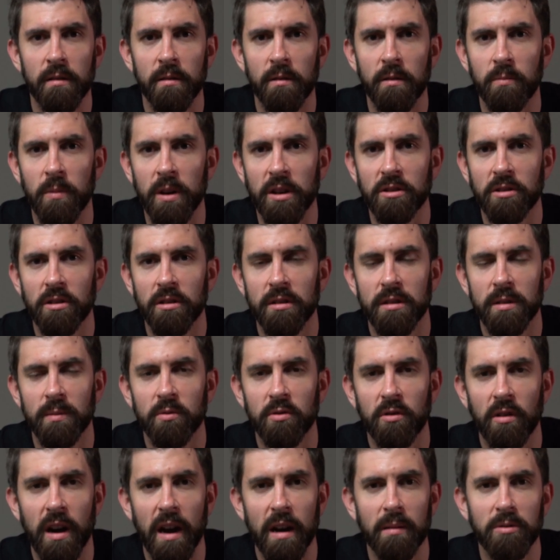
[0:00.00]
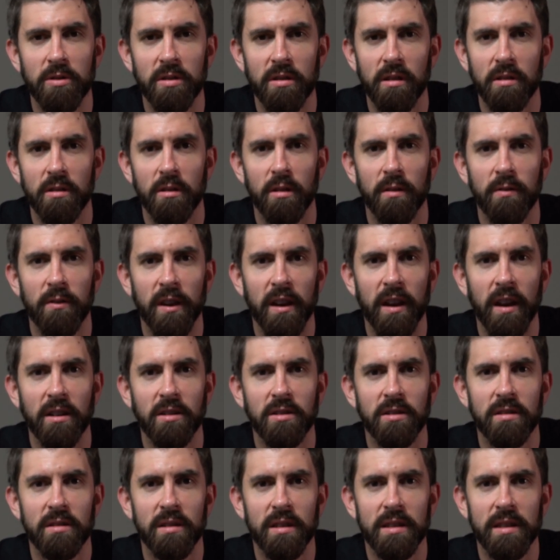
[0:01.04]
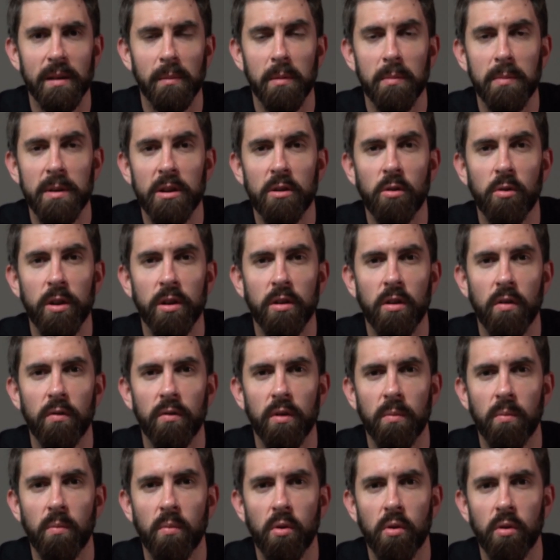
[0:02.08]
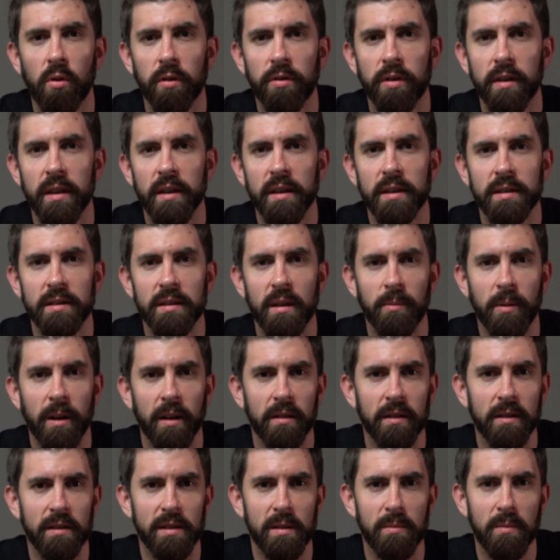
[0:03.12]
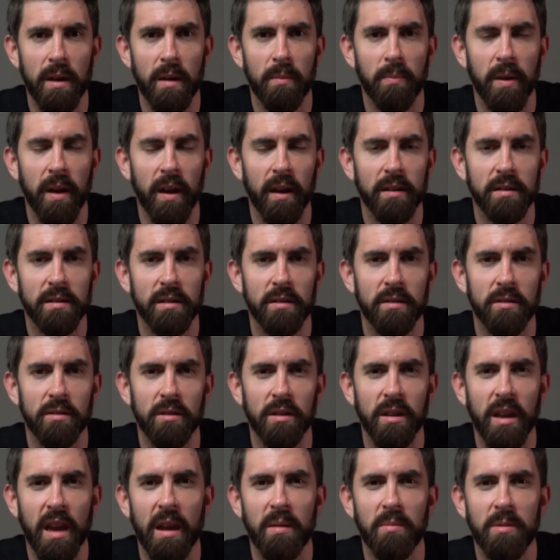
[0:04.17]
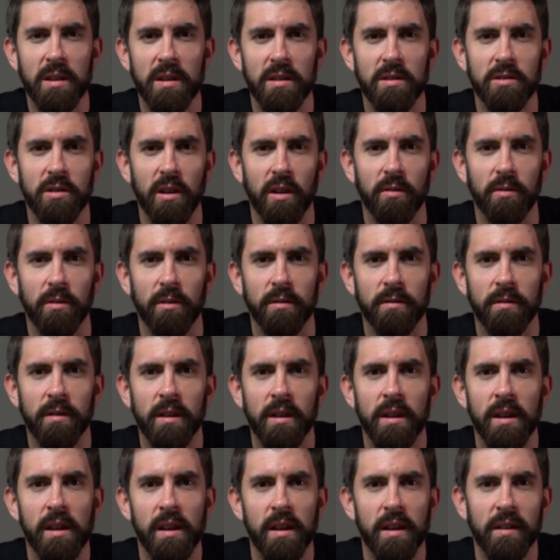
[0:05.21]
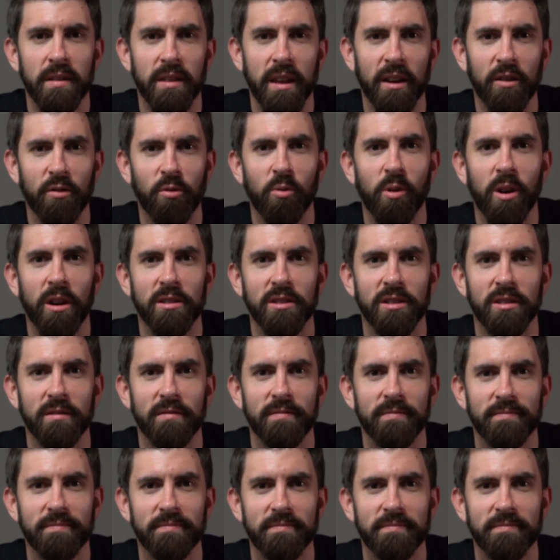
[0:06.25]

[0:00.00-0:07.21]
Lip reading: Make sure to subscribe and turn on notifications, because I'm going to be going over more things about the Zim Apex and gaming in general. Thanks for watching.